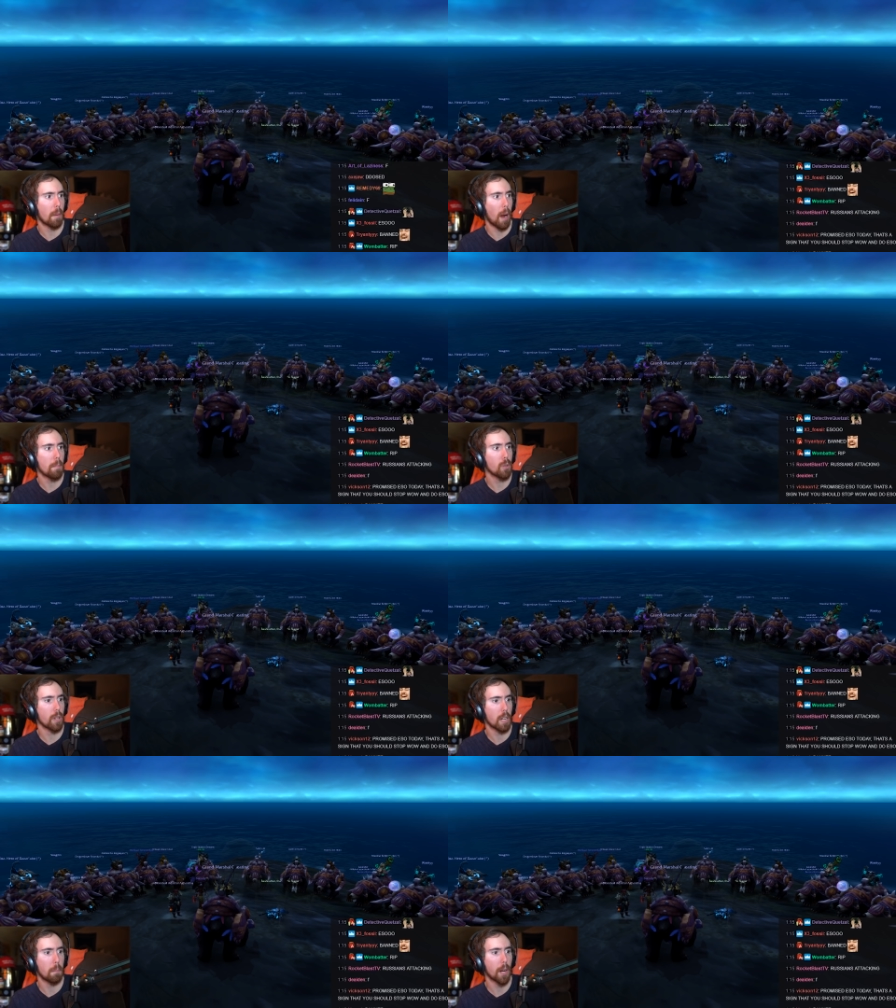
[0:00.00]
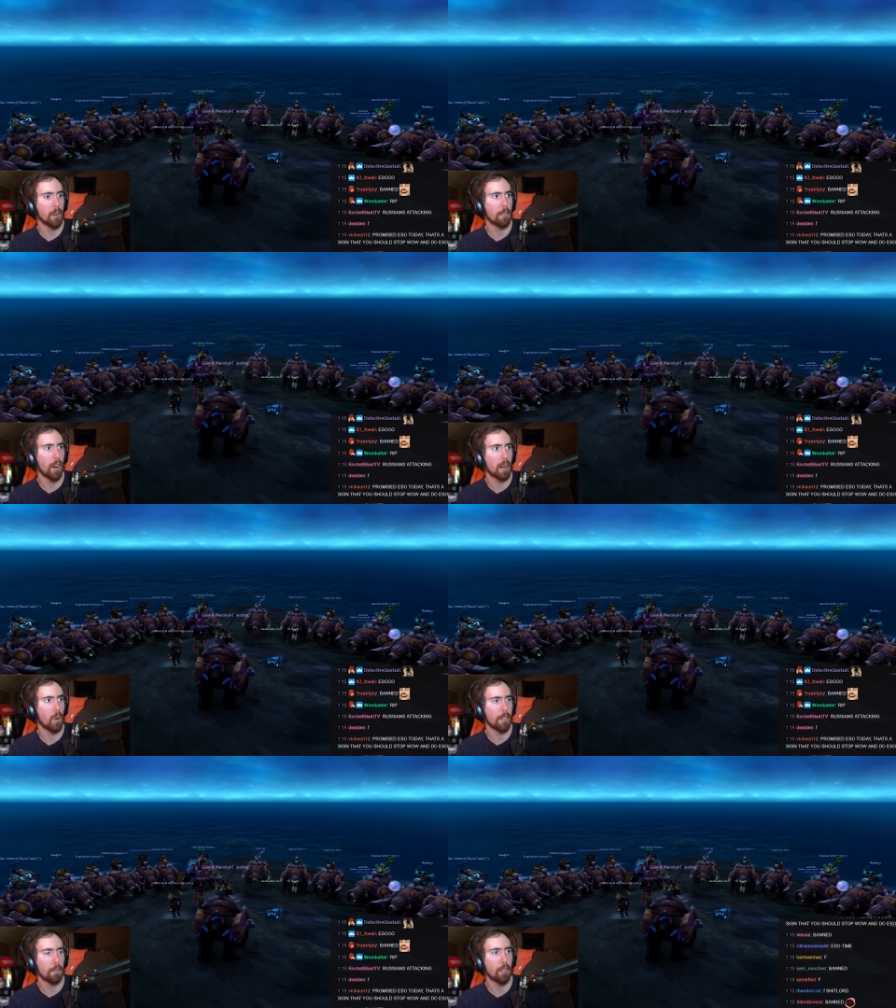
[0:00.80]
I'm doing completely fine.
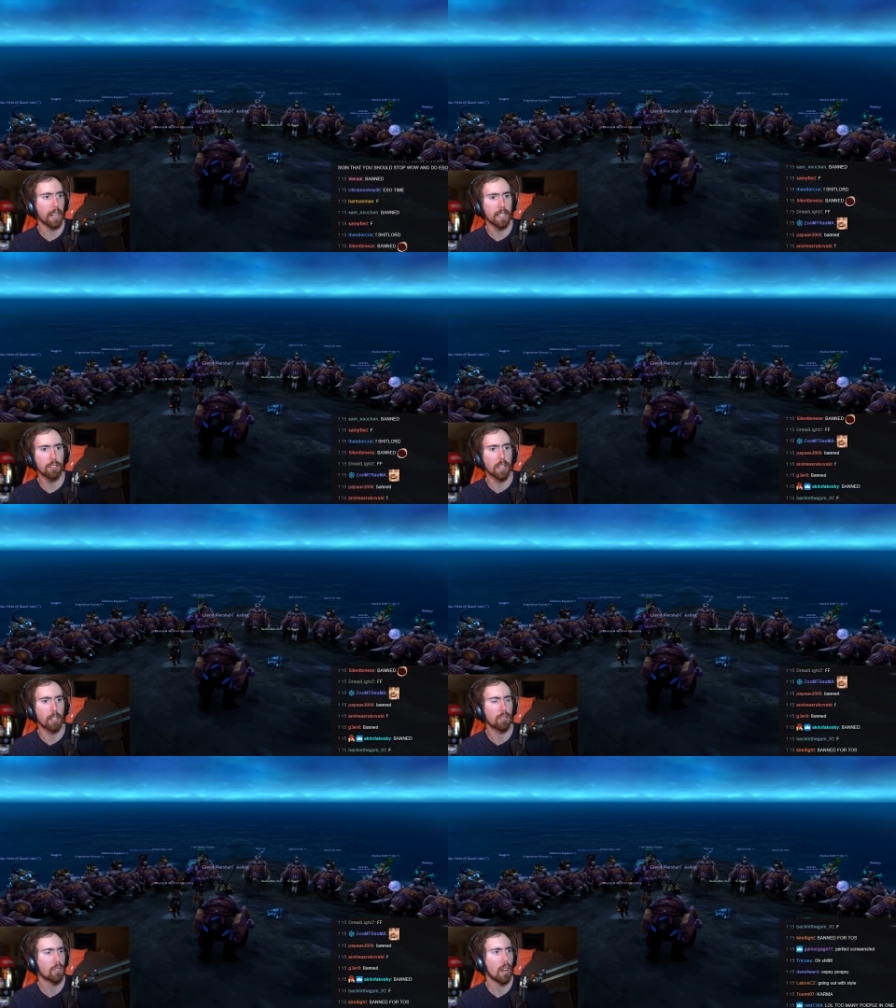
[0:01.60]
What the fuck is this?